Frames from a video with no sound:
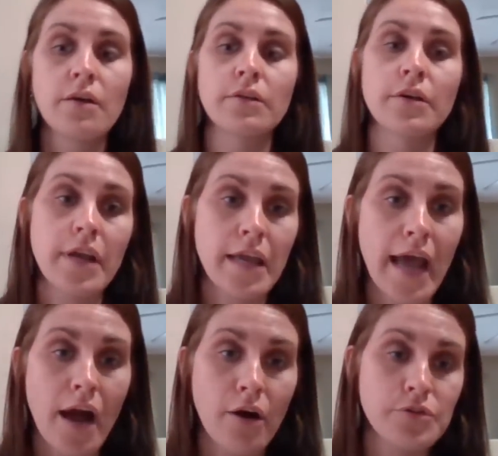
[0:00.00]
learning
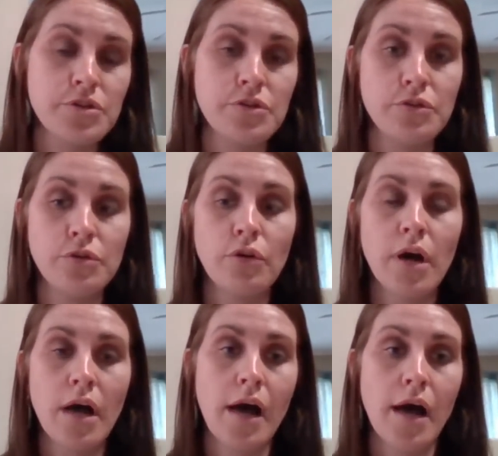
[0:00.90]
how to
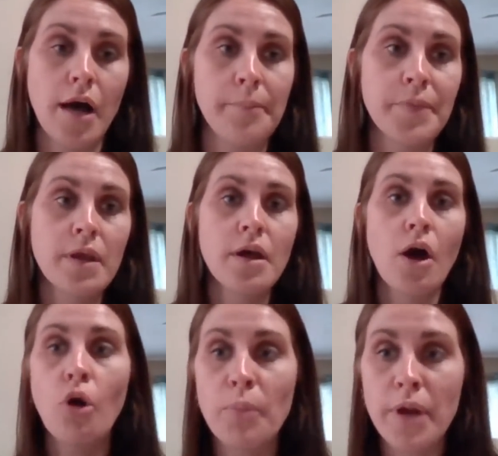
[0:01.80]

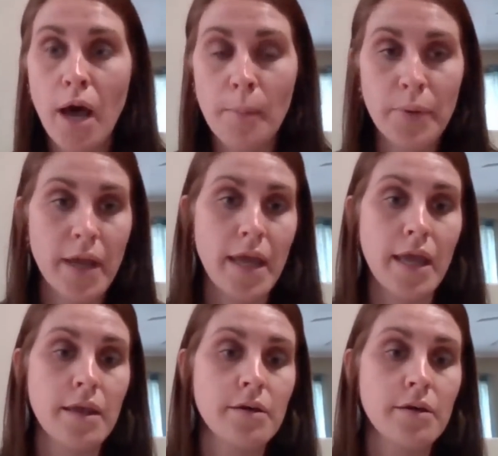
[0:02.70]
open up a